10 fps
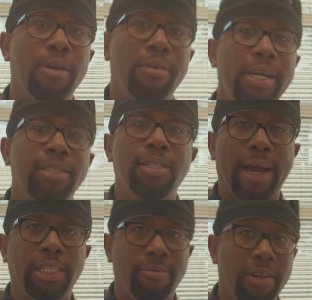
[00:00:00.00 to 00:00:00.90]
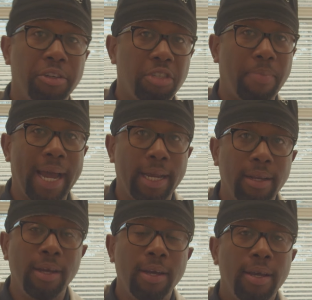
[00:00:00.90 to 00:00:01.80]
their insides of their
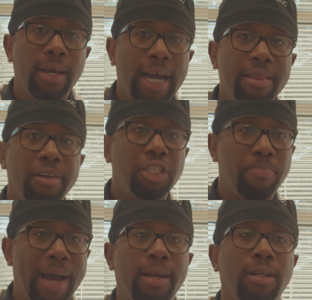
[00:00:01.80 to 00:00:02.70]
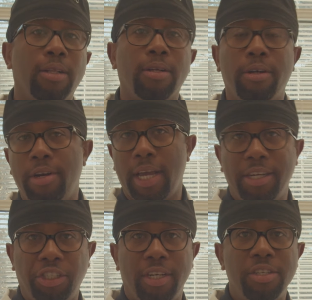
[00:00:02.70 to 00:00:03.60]
spine and their spinal
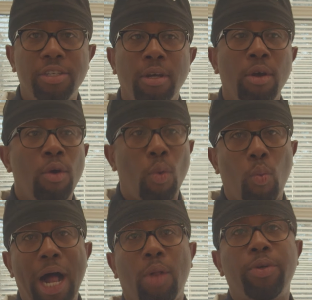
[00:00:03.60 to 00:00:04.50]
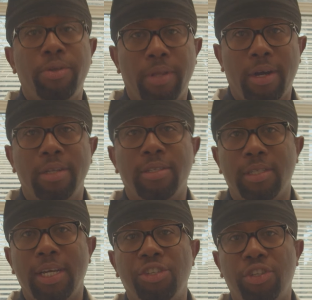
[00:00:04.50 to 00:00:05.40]
herniations while we do the
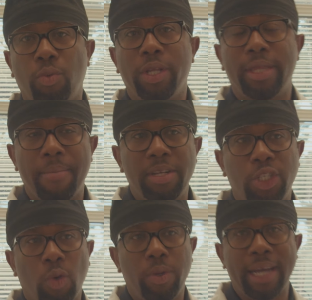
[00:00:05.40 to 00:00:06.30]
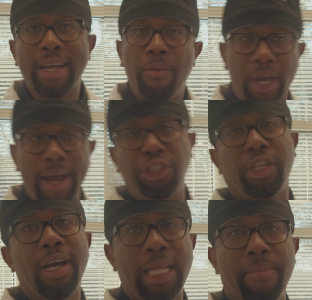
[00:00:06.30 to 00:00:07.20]
consultation with them. And so we
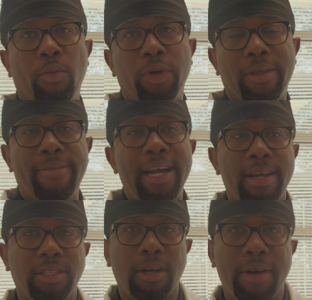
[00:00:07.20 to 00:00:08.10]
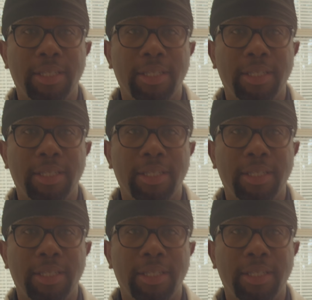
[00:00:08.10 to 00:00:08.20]
educate them on what the findings are